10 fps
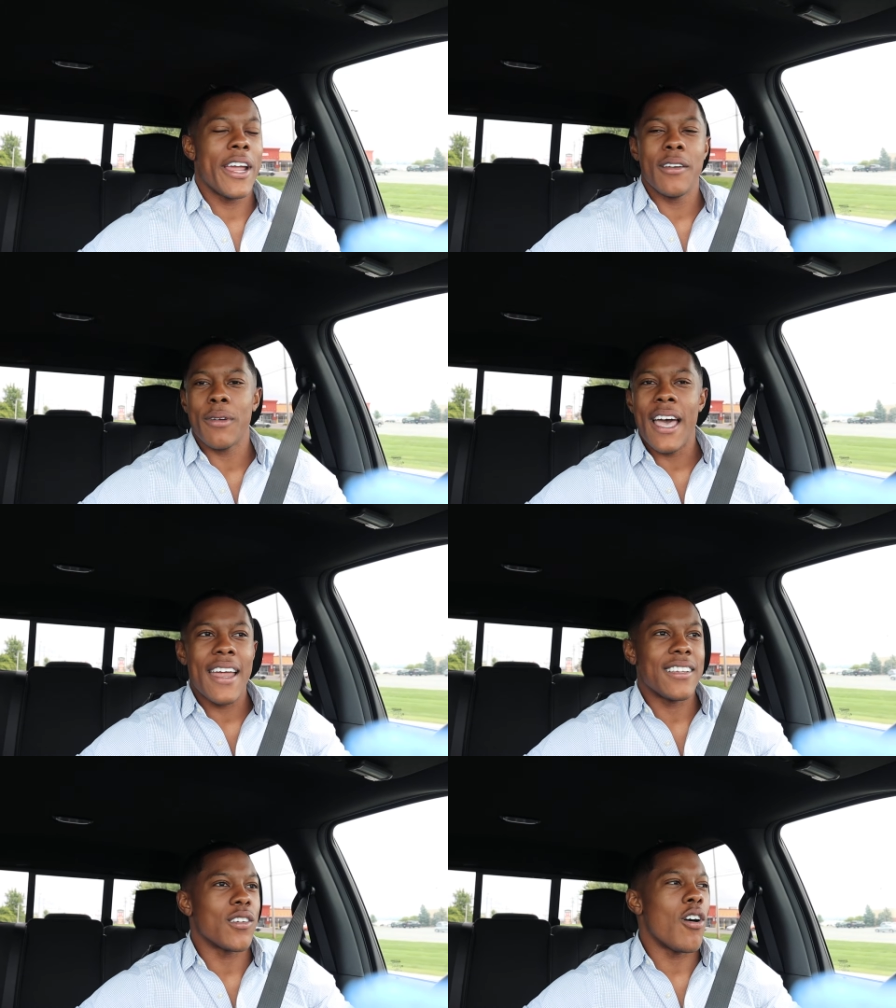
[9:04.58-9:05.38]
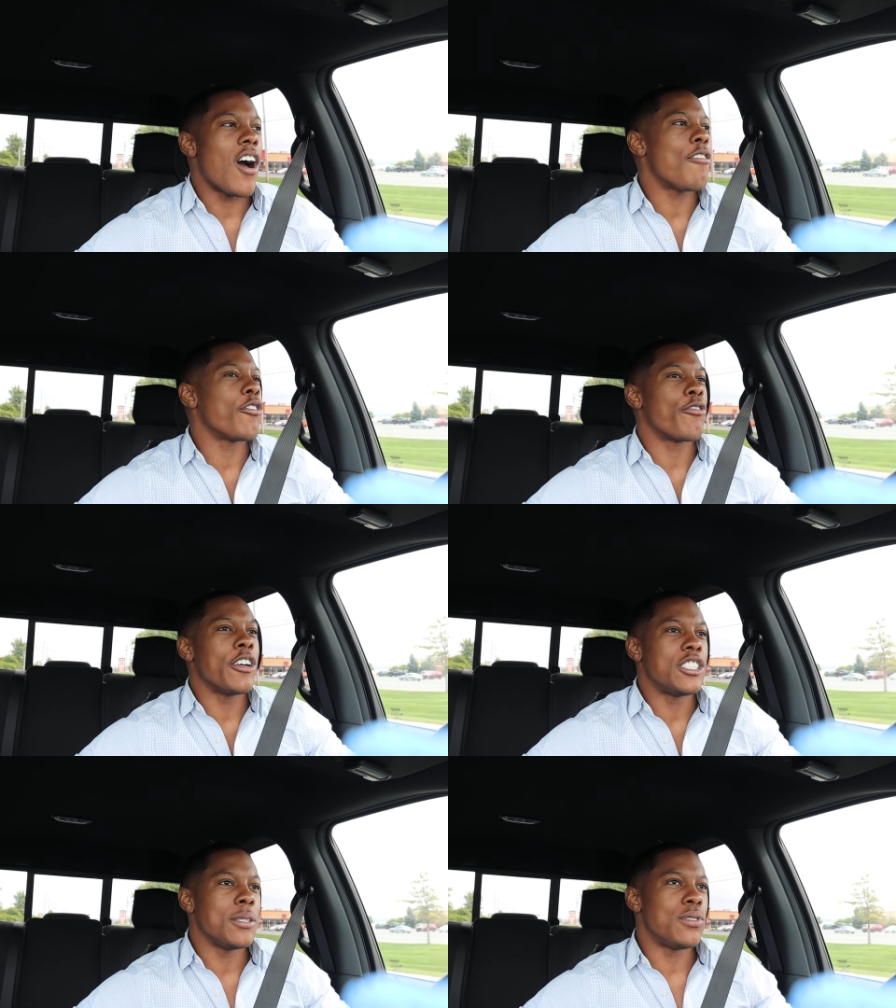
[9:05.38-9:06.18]
random guy that's gonna offer
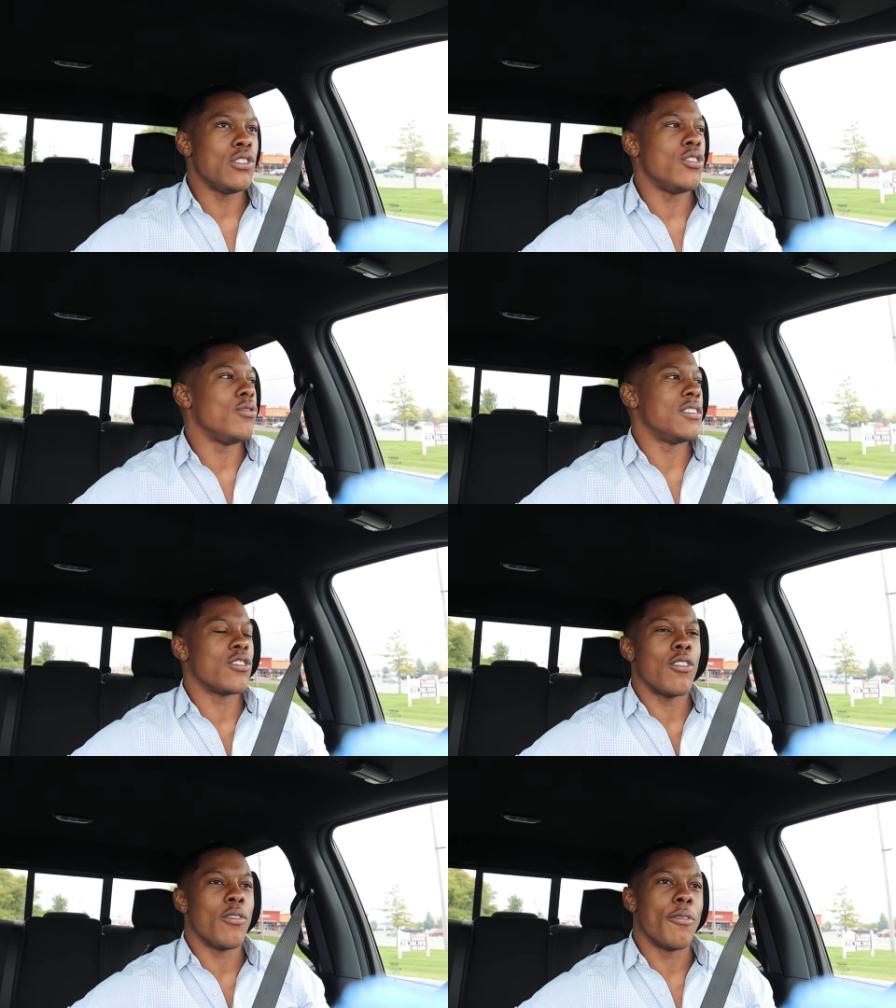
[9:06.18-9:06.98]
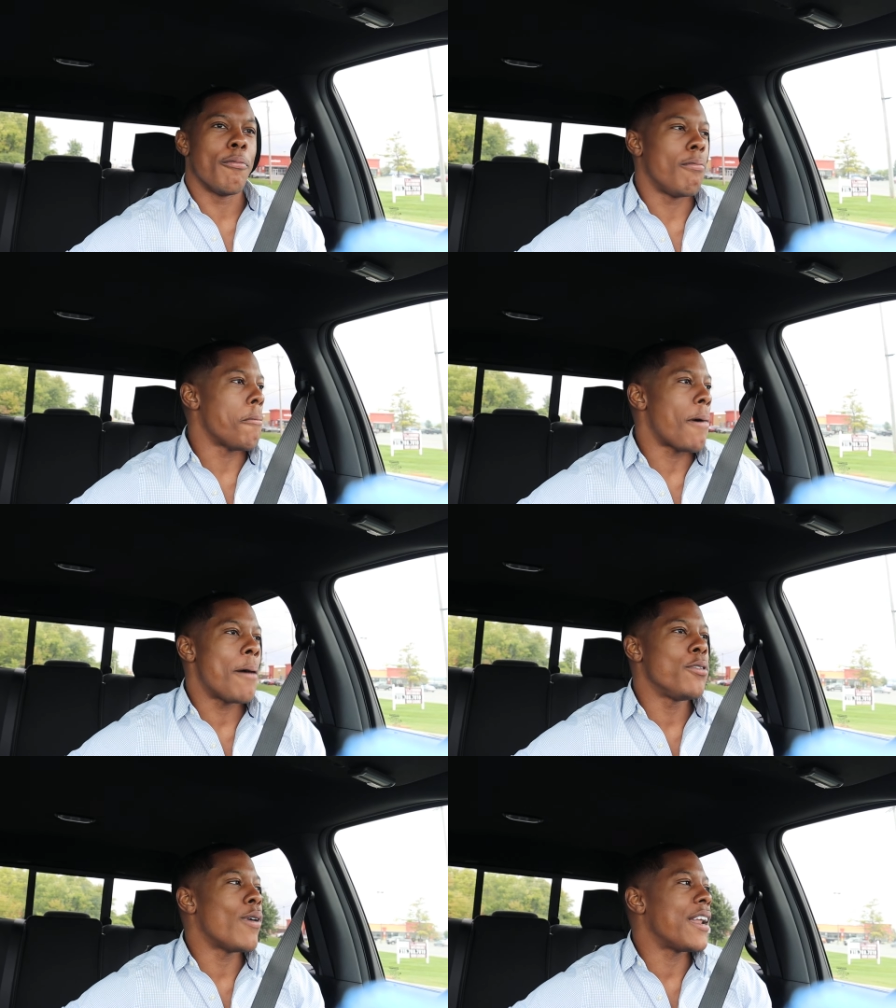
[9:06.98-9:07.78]
friendship to you that's gonna
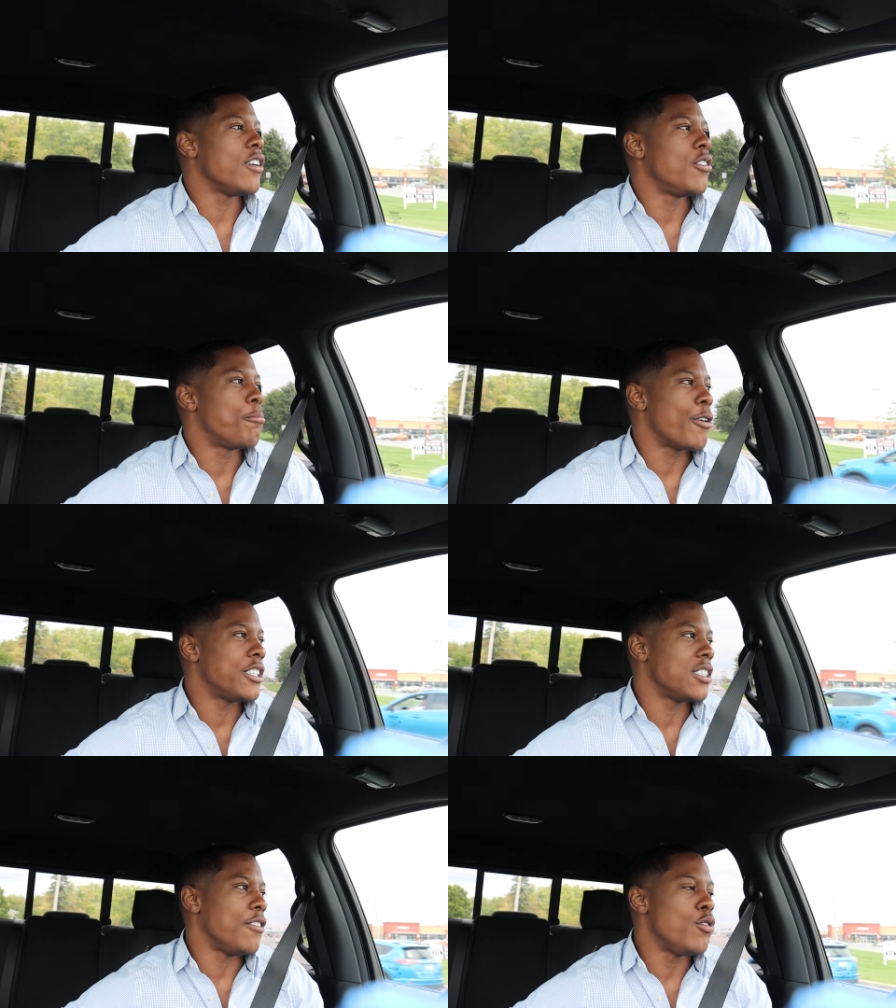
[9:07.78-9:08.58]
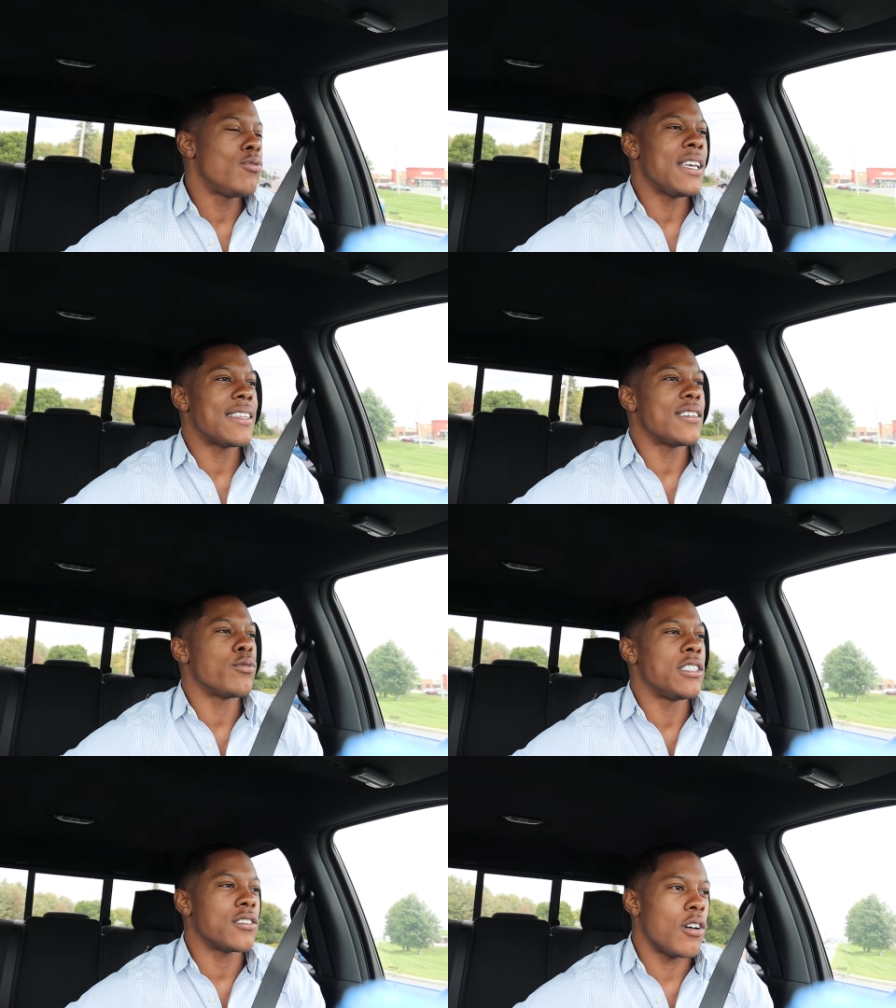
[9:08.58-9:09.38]
pop you out of your depression. If you think that's
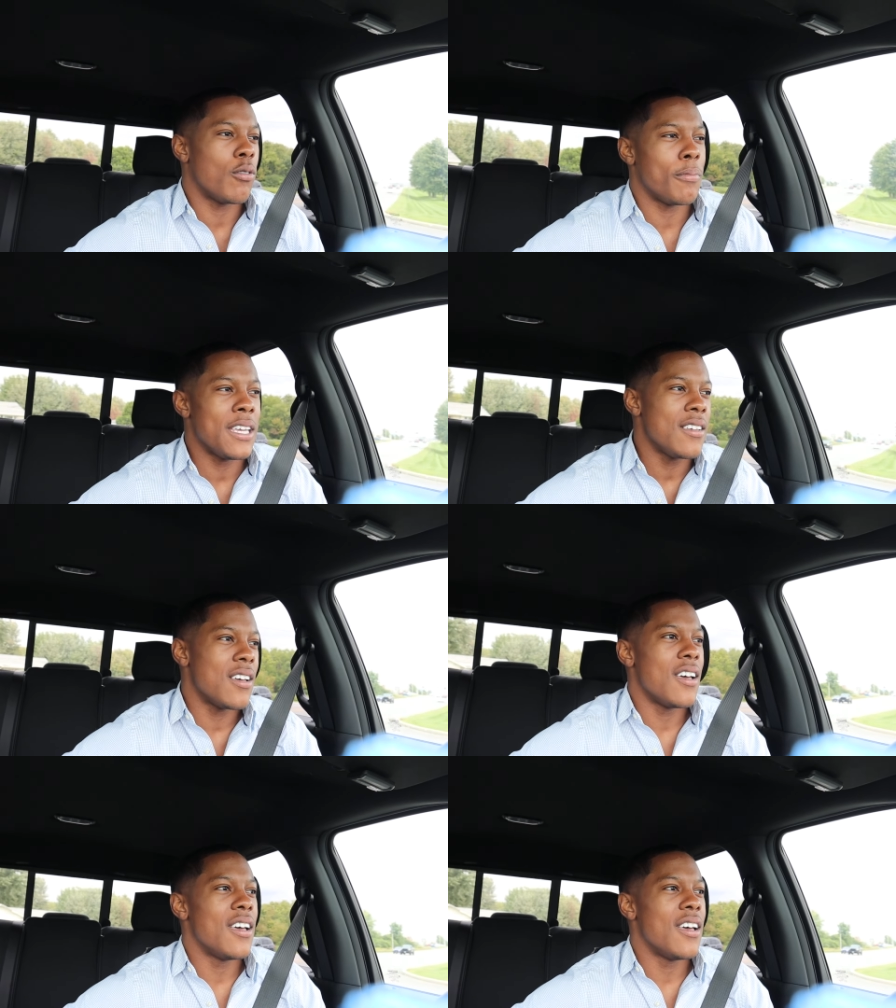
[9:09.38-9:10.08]
what it's gonna be,